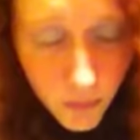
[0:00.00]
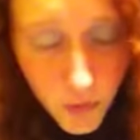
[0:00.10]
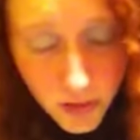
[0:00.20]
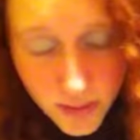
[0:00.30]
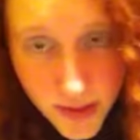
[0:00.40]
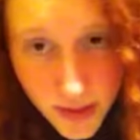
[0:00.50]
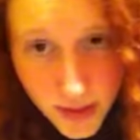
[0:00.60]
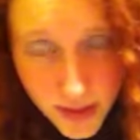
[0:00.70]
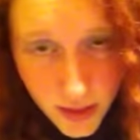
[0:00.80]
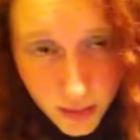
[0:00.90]
Well, I'm sitting
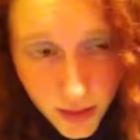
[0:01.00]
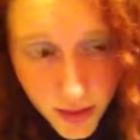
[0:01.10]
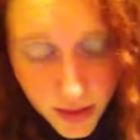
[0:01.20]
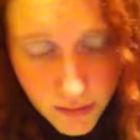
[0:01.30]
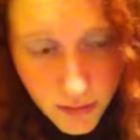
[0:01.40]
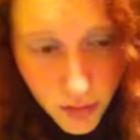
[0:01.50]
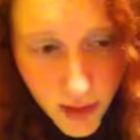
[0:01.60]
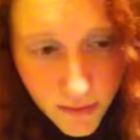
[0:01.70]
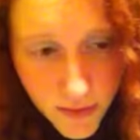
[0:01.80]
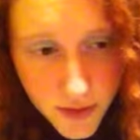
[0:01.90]
still, but I don't
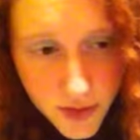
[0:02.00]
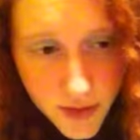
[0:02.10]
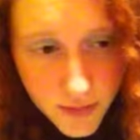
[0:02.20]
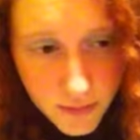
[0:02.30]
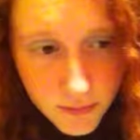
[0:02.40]
have to just